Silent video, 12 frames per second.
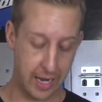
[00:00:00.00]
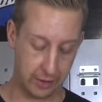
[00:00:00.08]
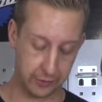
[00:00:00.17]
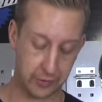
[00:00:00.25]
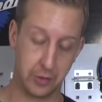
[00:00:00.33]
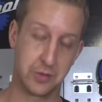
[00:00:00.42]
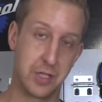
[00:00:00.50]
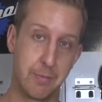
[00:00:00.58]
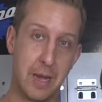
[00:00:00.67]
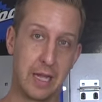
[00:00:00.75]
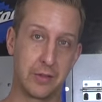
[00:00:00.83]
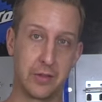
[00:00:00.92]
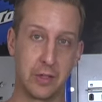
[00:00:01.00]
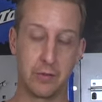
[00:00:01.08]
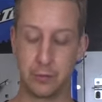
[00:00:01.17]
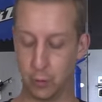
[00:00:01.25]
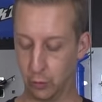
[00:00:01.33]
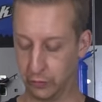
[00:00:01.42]
hands going to the pads and
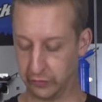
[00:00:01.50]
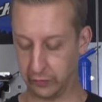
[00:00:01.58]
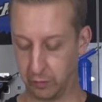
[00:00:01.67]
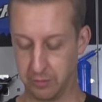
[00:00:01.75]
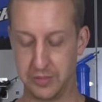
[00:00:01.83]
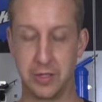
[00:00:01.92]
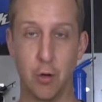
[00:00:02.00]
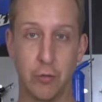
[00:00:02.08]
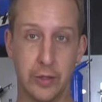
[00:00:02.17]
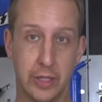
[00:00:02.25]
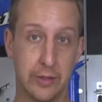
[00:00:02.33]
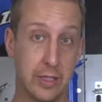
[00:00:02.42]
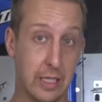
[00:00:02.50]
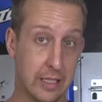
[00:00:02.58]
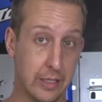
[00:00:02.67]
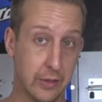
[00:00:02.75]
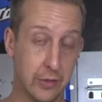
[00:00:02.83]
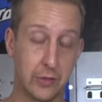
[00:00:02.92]
of course to stop the solvent in the
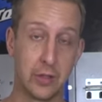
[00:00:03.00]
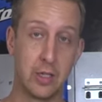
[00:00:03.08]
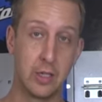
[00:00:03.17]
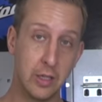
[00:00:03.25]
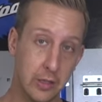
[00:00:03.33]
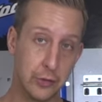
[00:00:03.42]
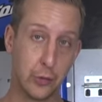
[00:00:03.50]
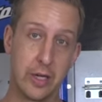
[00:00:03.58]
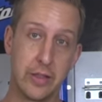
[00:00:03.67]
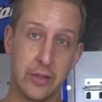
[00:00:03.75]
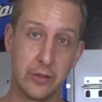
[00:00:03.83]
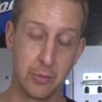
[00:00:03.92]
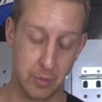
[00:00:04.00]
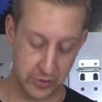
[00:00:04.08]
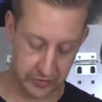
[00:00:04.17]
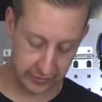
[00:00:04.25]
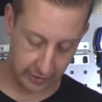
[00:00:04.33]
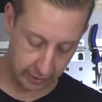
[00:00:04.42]
cleaners doing anything to my
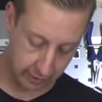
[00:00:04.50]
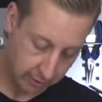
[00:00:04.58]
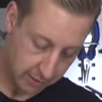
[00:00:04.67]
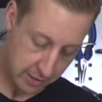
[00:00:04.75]
skin.